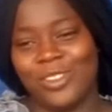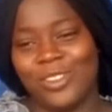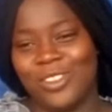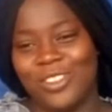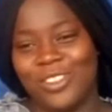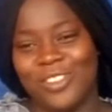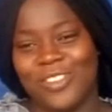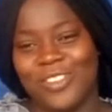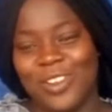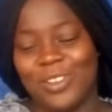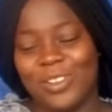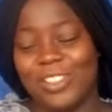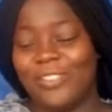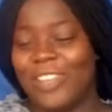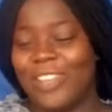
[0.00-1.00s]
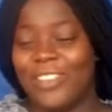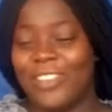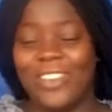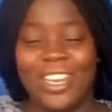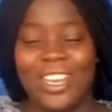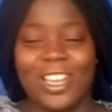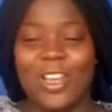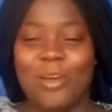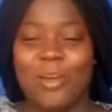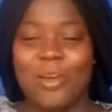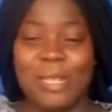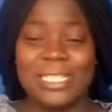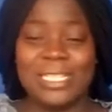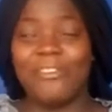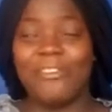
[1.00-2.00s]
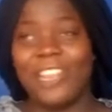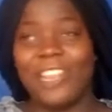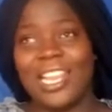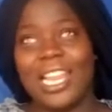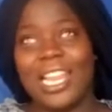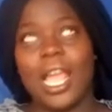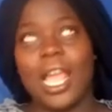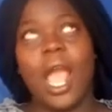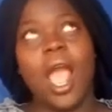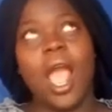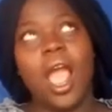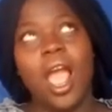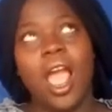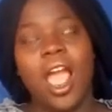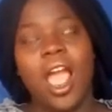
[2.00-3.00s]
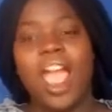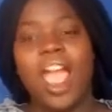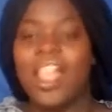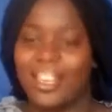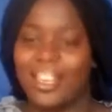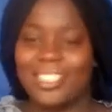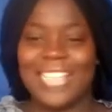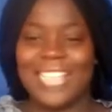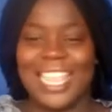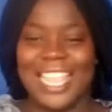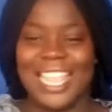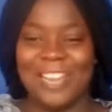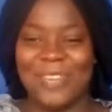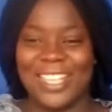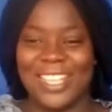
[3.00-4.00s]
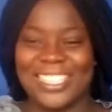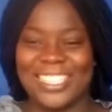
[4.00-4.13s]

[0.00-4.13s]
You're doing very well. In fact, reading the comments, I'm feeling like these guys are the best.